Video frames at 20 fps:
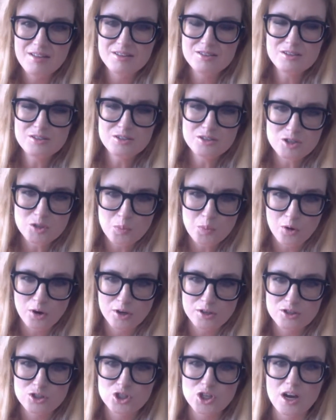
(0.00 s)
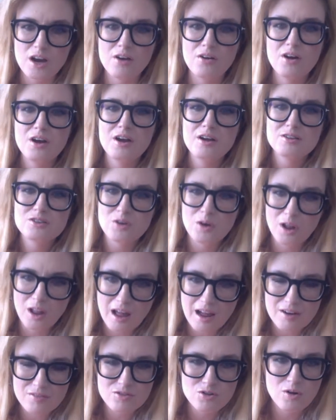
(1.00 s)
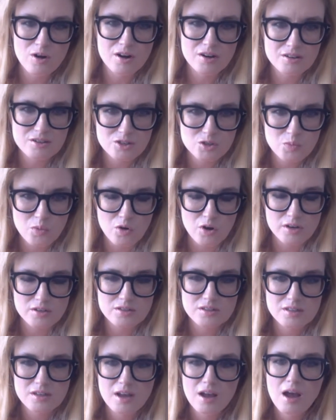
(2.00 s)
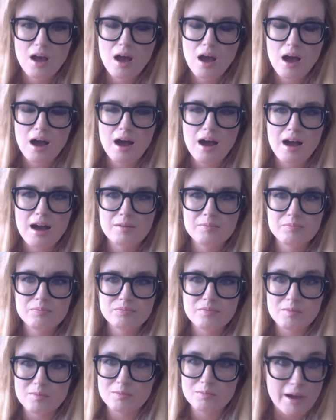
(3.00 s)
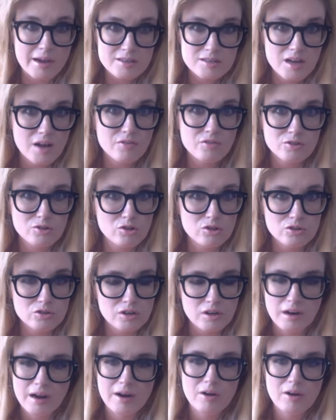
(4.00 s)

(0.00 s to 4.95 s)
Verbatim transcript: This isn't a sports show, so a lot of you aren't into sports, um, myself included.